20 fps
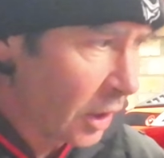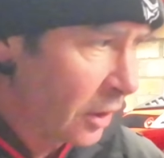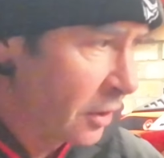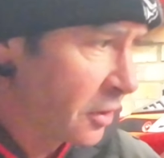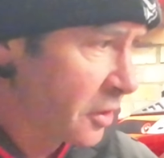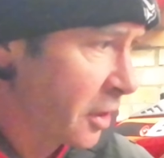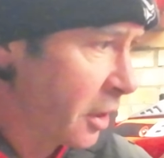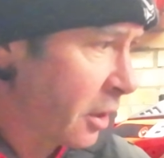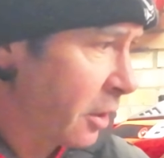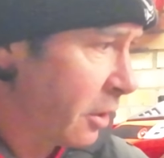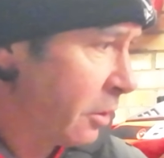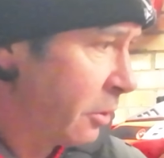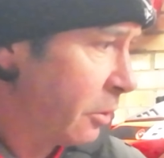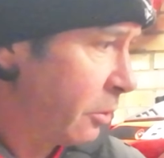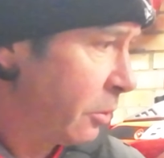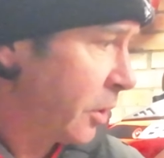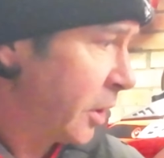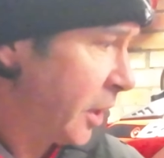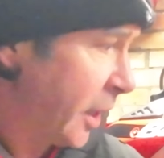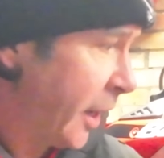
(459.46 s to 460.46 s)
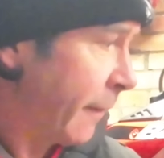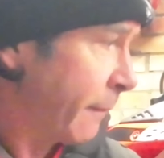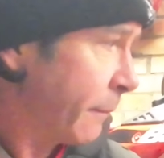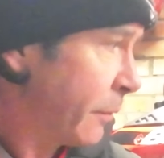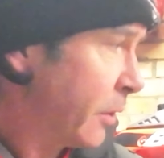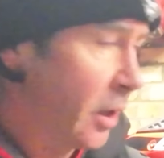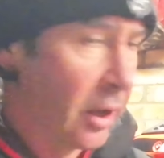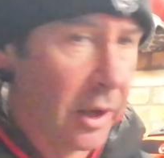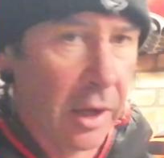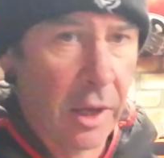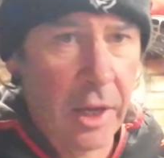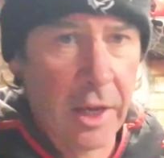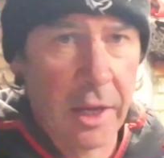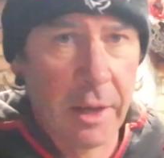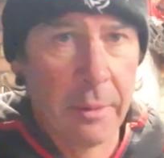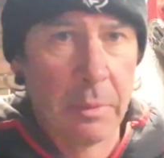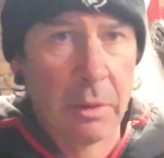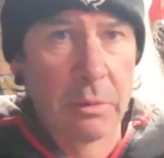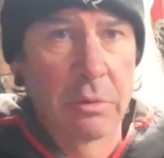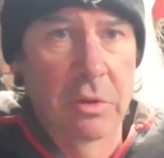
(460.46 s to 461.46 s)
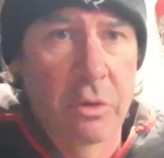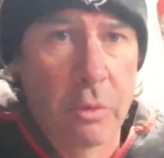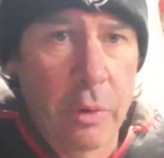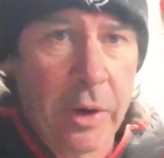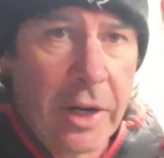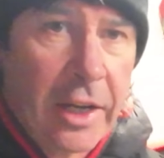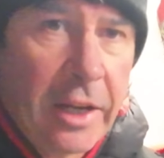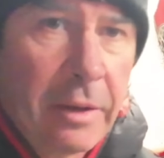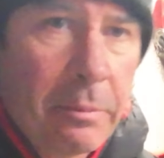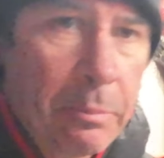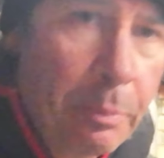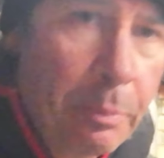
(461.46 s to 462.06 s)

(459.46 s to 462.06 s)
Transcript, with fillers: So yeah, um, I'll just quickly